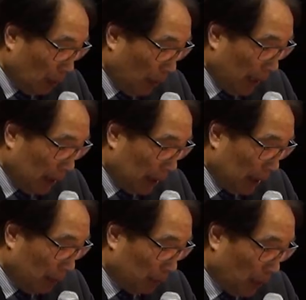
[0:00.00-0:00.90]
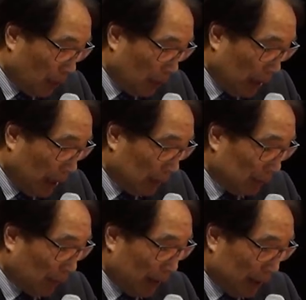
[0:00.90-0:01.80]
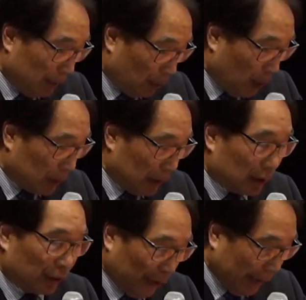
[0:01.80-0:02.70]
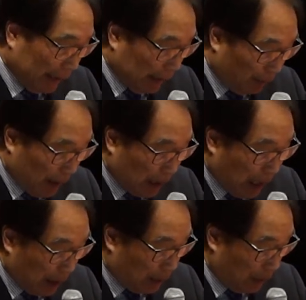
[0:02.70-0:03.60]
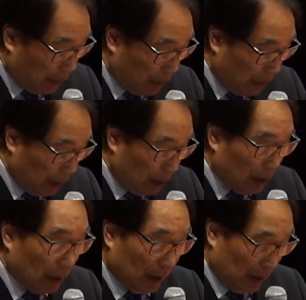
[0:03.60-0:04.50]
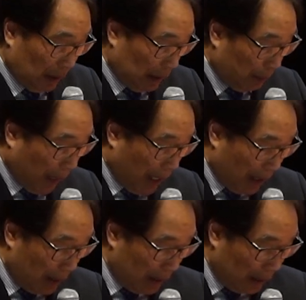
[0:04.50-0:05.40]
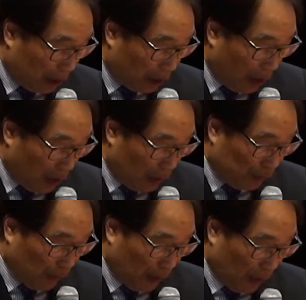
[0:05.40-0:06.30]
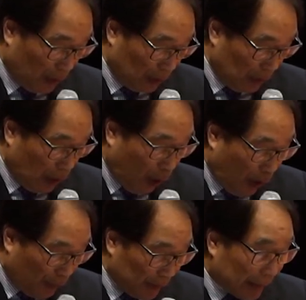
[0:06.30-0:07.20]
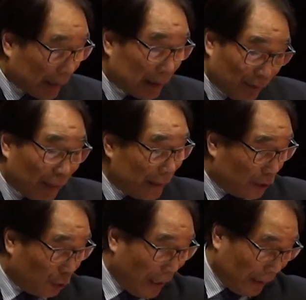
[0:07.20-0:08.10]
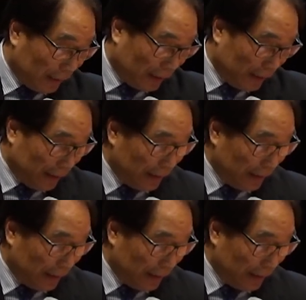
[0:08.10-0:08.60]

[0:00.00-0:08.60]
when he wrote and when he wrote this three in one haiku. Li Bai is known for often getting very drunk.